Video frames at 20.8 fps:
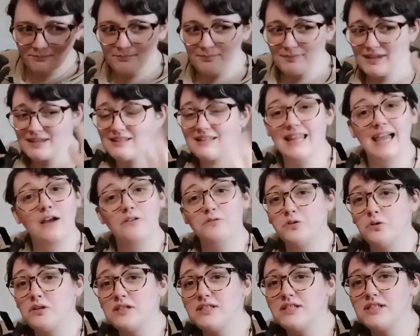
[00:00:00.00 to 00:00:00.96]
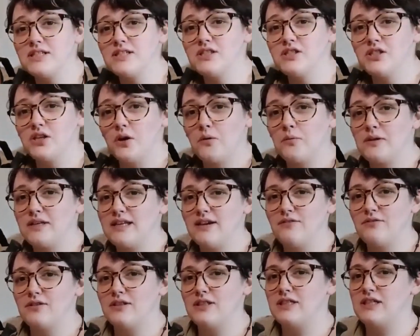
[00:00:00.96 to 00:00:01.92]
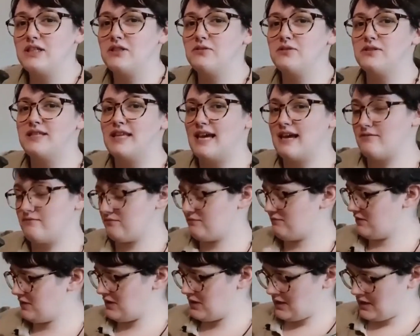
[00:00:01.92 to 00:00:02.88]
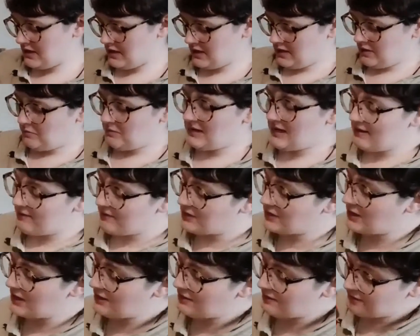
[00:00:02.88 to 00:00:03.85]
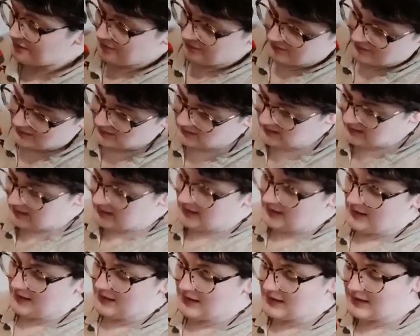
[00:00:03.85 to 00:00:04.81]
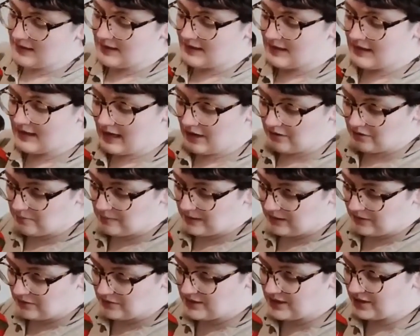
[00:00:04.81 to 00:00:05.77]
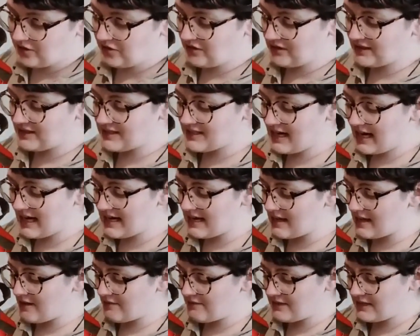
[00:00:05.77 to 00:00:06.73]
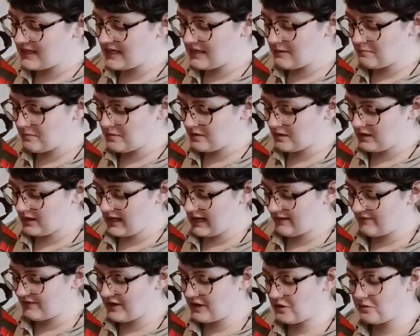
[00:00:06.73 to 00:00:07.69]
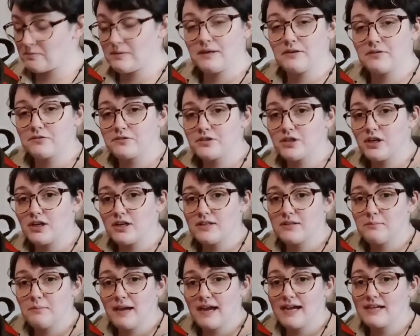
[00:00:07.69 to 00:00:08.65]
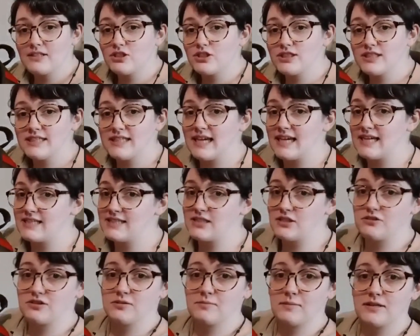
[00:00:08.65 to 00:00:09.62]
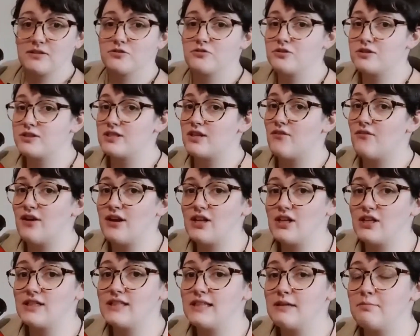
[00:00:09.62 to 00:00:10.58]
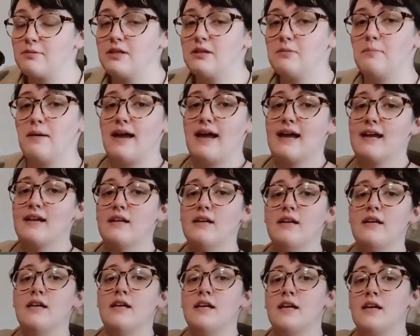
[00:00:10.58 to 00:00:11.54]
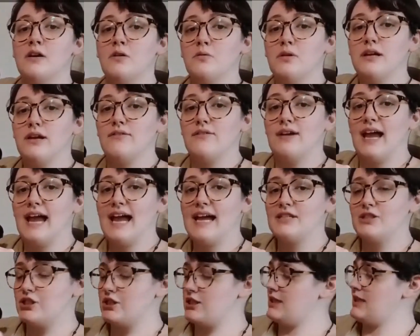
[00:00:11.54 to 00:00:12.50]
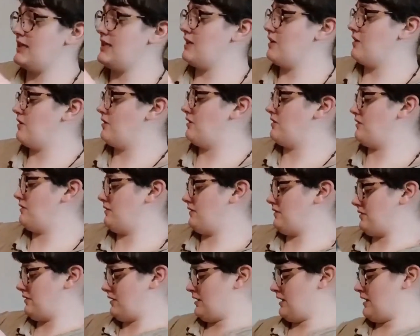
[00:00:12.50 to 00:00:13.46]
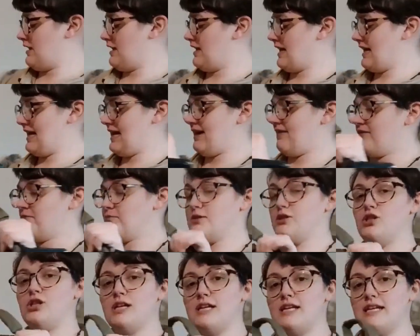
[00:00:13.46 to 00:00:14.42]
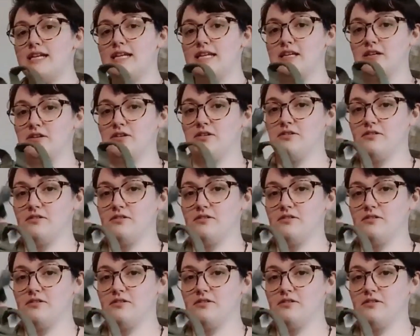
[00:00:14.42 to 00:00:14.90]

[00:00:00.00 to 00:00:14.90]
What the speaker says: loud noises, so we definitely use that. We have a ton of carabiners here on the side. I love to keep a lot of carabiners on the bag just in case there's some extra stuff I can clip to the bag. We have a hatchet here. I have a machete here.